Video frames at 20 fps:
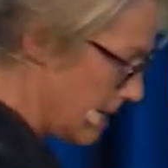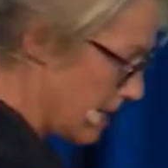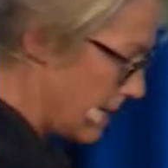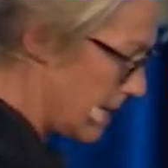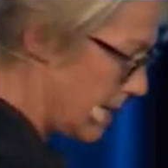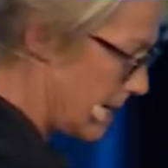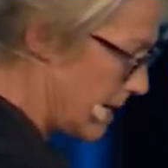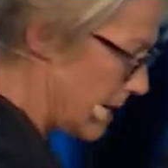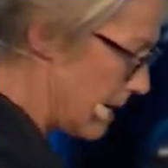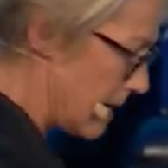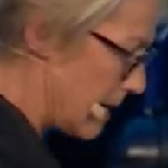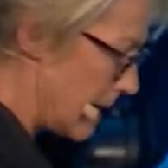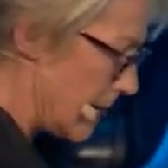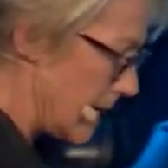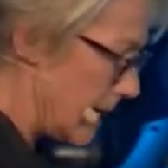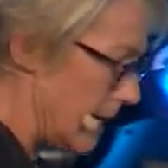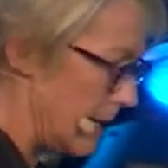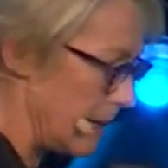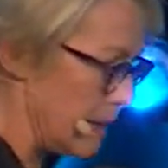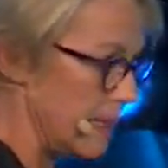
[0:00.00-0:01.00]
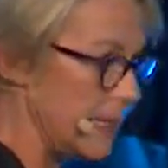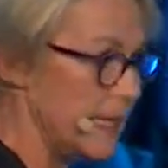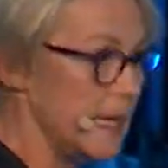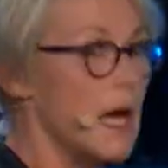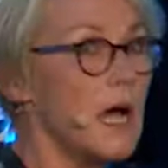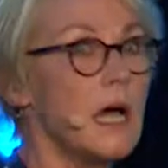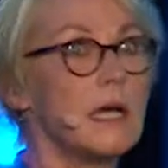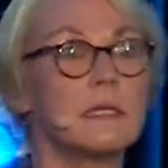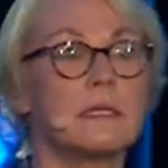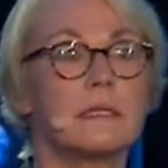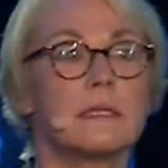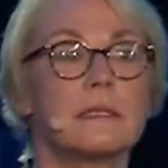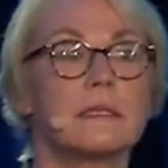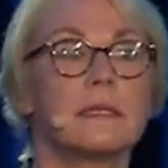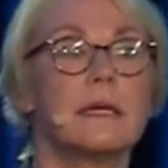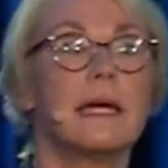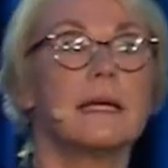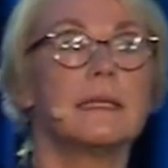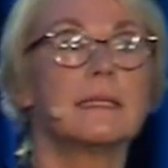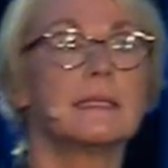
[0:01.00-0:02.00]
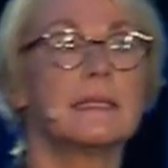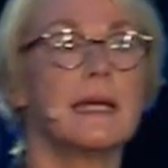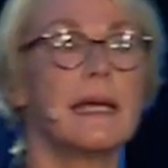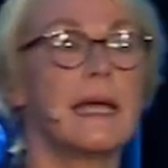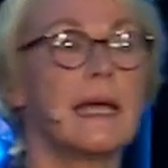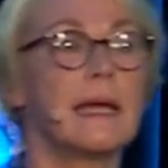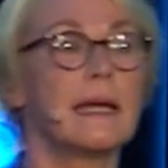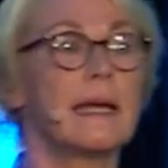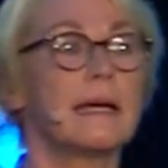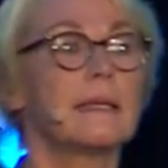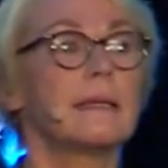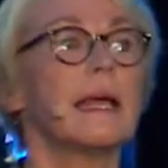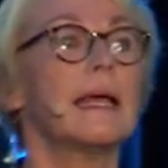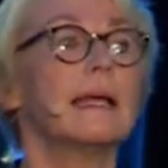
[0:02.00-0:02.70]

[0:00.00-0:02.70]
in the eyes and saying that